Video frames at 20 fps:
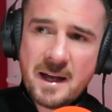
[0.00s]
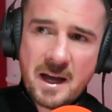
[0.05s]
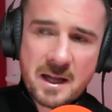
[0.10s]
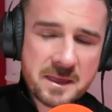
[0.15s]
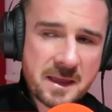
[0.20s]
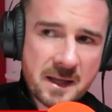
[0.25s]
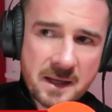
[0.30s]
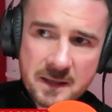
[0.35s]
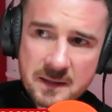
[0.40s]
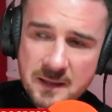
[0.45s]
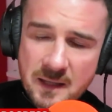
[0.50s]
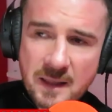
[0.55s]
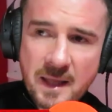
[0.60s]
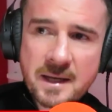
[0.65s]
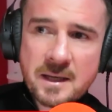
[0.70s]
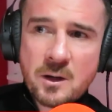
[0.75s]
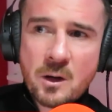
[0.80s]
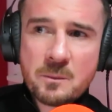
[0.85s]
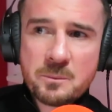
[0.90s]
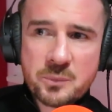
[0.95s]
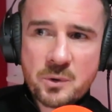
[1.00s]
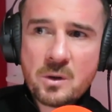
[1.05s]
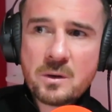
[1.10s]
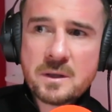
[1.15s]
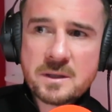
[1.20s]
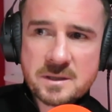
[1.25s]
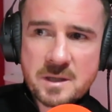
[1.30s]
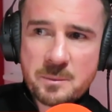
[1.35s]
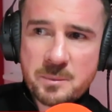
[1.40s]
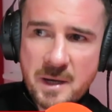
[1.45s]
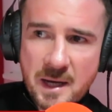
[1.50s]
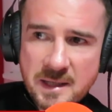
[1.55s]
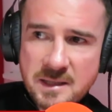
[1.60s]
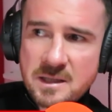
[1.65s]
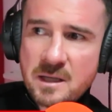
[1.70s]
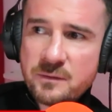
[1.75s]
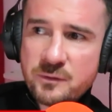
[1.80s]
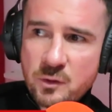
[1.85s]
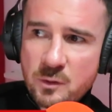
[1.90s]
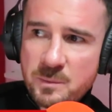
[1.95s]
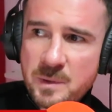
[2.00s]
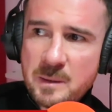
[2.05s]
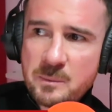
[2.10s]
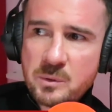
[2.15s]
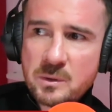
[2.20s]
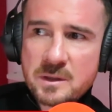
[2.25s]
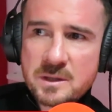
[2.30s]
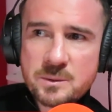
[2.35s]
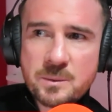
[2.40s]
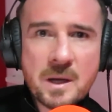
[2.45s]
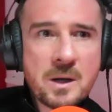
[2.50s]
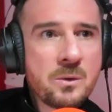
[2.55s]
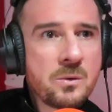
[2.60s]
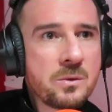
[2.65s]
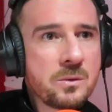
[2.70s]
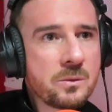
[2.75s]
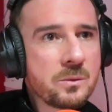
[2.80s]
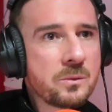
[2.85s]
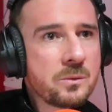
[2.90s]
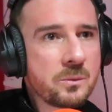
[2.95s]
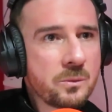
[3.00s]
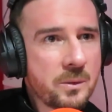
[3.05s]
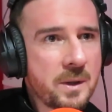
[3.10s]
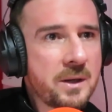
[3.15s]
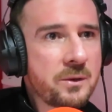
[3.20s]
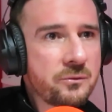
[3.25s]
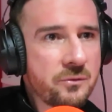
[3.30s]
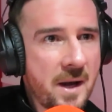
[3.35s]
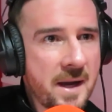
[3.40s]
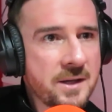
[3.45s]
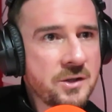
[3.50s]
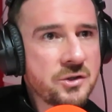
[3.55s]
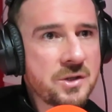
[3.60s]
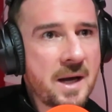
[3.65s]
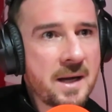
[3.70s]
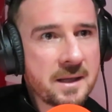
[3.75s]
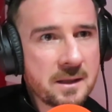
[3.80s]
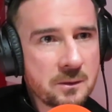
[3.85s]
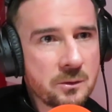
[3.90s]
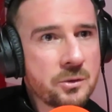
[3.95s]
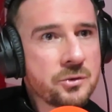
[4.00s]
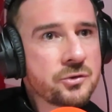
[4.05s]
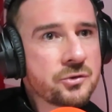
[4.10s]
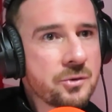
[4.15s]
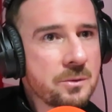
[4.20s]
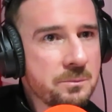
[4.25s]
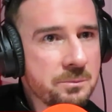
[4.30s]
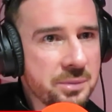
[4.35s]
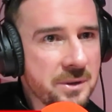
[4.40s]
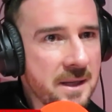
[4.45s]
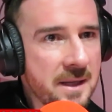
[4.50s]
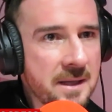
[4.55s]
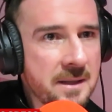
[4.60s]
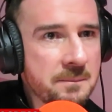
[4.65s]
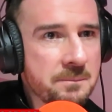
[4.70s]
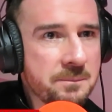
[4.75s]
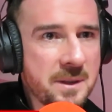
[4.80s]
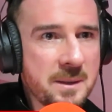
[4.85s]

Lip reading: I think the lineup probably surprised a few people as well, with Ryan Jack and Lundstrom playing.